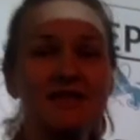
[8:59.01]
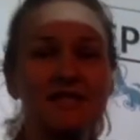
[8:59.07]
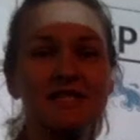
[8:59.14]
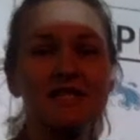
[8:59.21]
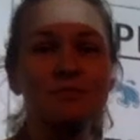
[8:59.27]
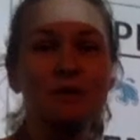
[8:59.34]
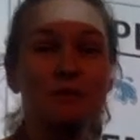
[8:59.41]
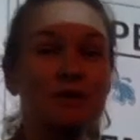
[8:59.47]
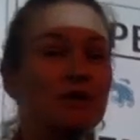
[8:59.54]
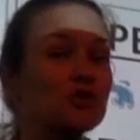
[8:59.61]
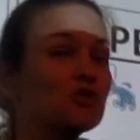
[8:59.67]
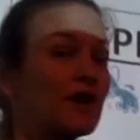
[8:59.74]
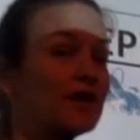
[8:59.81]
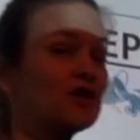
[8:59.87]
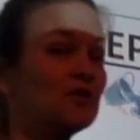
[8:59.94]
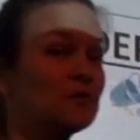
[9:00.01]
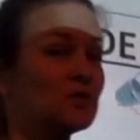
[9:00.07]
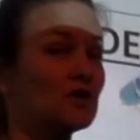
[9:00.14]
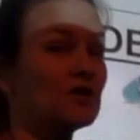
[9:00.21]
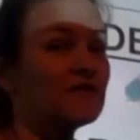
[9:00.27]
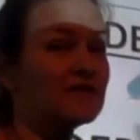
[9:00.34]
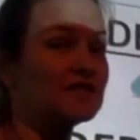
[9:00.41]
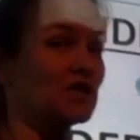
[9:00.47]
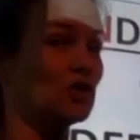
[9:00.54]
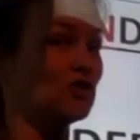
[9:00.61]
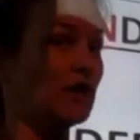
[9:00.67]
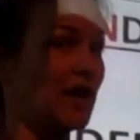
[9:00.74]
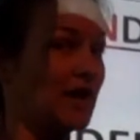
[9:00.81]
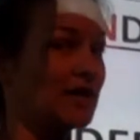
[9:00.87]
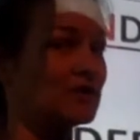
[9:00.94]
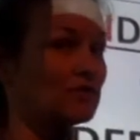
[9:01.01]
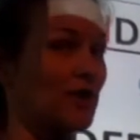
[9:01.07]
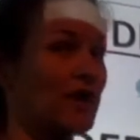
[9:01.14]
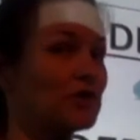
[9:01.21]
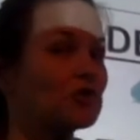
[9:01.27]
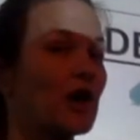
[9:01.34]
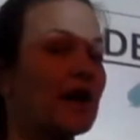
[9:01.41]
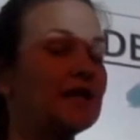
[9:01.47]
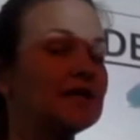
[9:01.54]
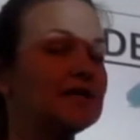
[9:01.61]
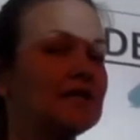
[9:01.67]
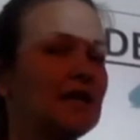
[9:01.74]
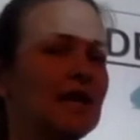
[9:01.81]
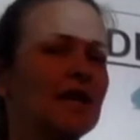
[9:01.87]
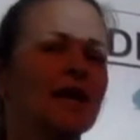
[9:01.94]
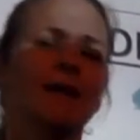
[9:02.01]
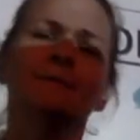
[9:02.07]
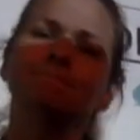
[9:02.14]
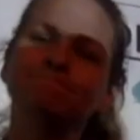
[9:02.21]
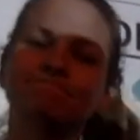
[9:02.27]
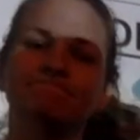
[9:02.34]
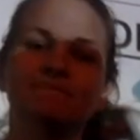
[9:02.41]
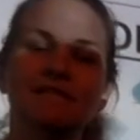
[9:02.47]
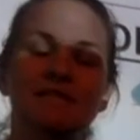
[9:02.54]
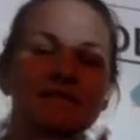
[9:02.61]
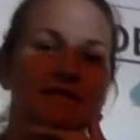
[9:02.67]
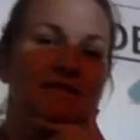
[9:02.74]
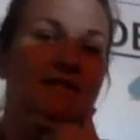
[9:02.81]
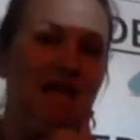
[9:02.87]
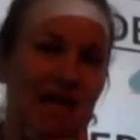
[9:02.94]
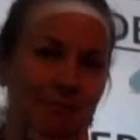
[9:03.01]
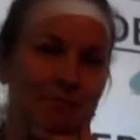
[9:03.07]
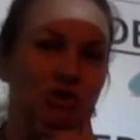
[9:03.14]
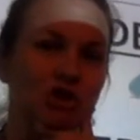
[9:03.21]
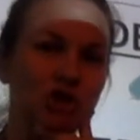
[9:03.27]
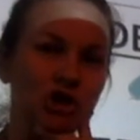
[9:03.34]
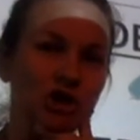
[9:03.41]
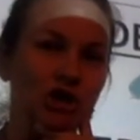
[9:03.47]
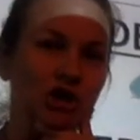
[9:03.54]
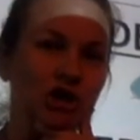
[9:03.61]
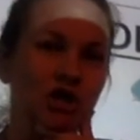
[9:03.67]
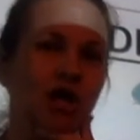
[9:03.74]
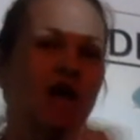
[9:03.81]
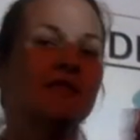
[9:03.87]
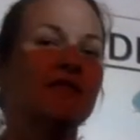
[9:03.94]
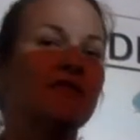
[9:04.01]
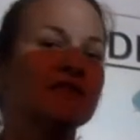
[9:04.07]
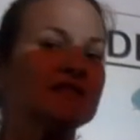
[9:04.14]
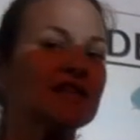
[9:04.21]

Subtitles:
in this experiment you're trying to observe is the grades, right? You're trying to see, does the temperature that they